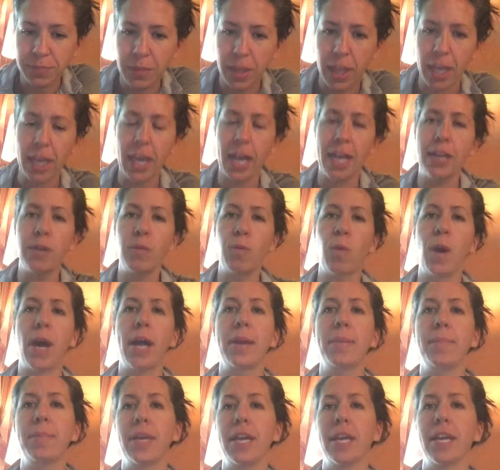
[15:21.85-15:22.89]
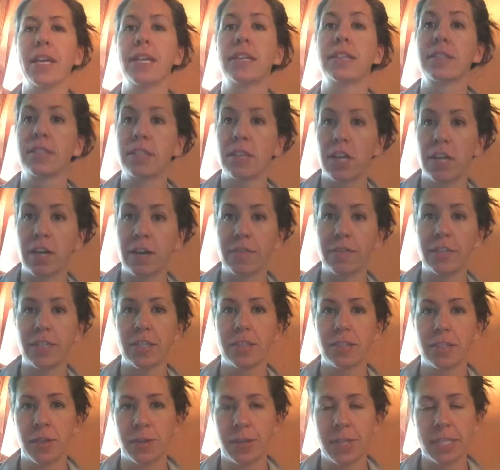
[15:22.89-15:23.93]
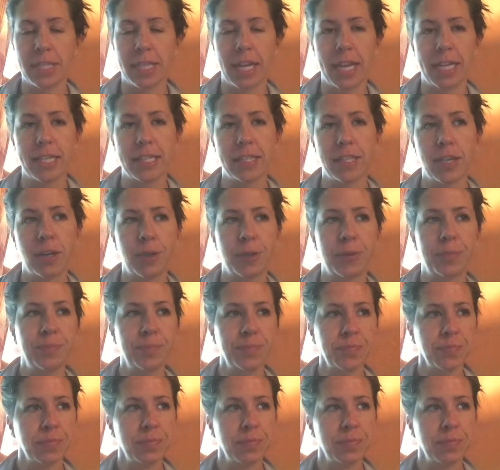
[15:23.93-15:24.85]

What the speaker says: They kind of want to be served, so to say. So